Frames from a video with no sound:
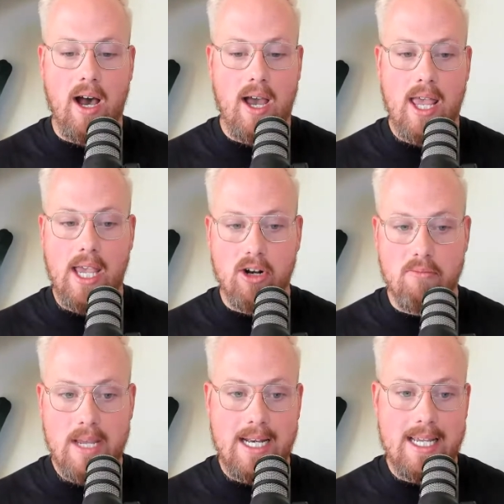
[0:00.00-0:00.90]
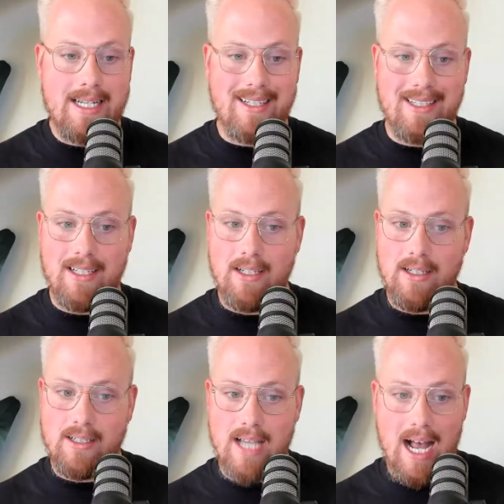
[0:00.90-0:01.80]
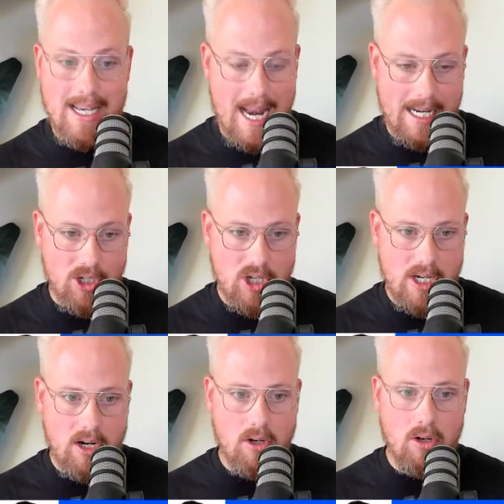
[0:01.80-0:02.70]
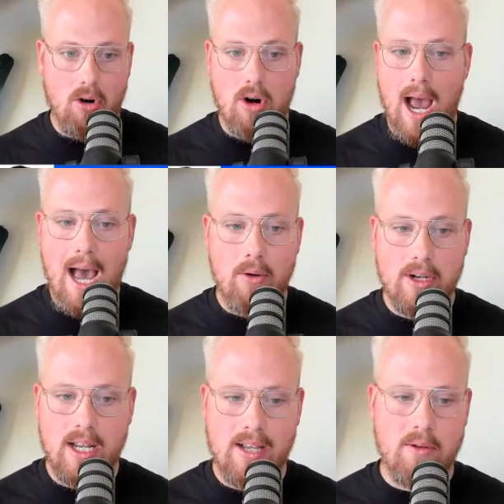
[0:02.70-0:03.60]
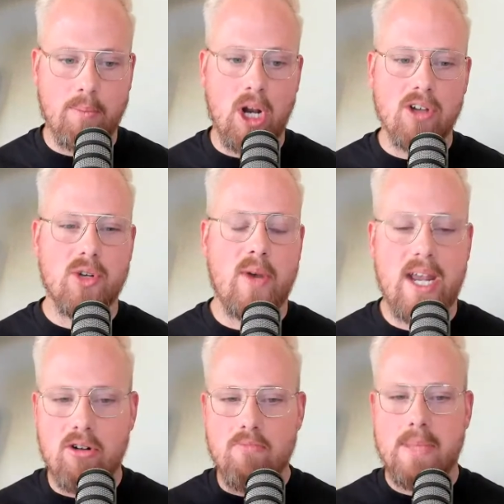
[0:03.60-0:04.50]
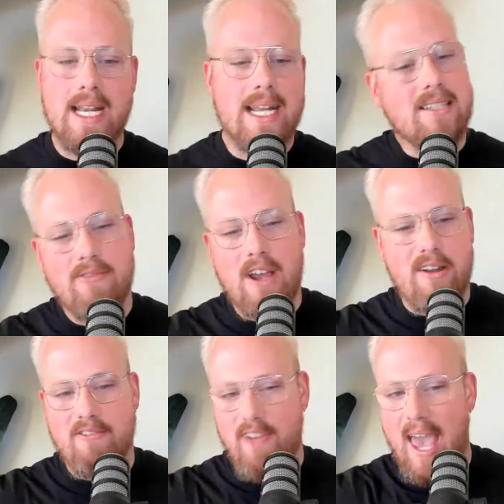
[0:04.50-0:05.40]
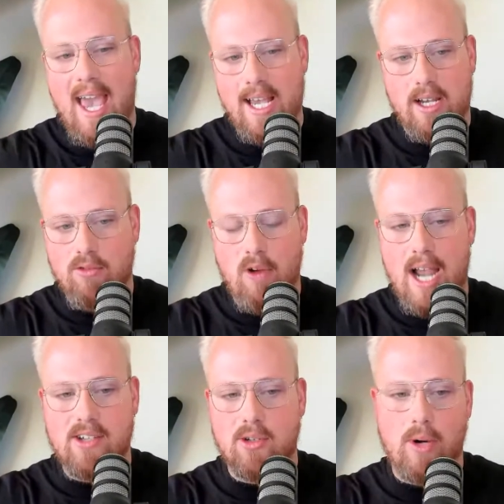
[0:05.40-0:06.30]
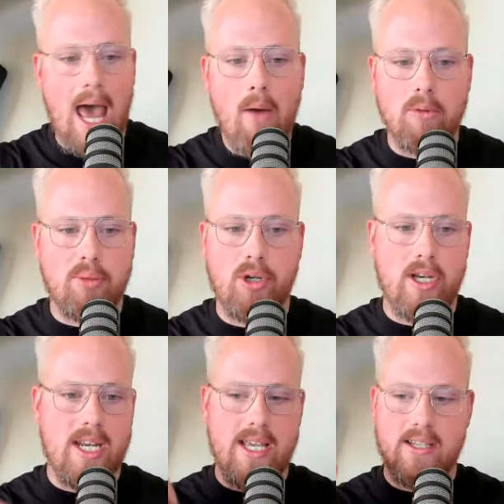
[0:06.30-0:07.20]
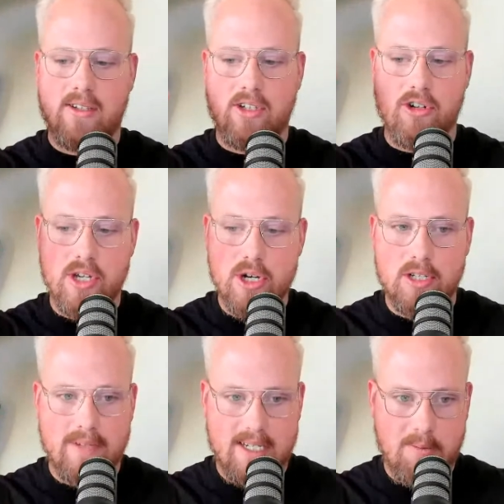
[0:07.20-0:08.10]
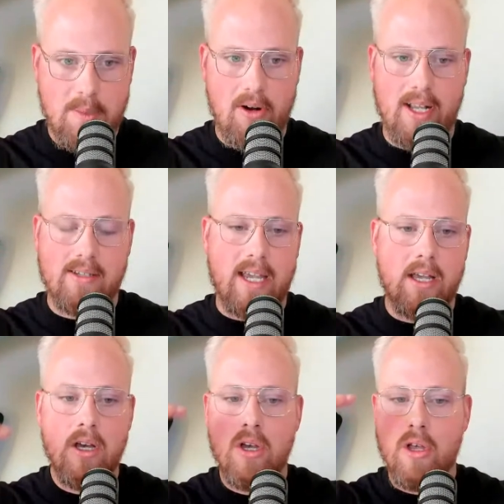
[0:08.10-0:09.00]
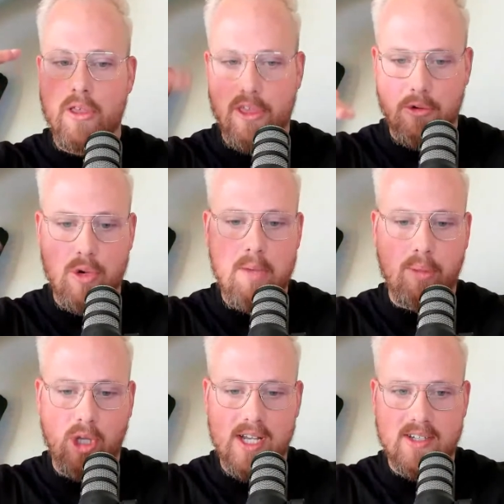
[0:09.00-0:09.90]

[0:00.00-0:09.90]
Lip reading: intermediate .NET engineer, or I would, but also intermediate's very vague, right? So what I would put is your years of experience, like 3+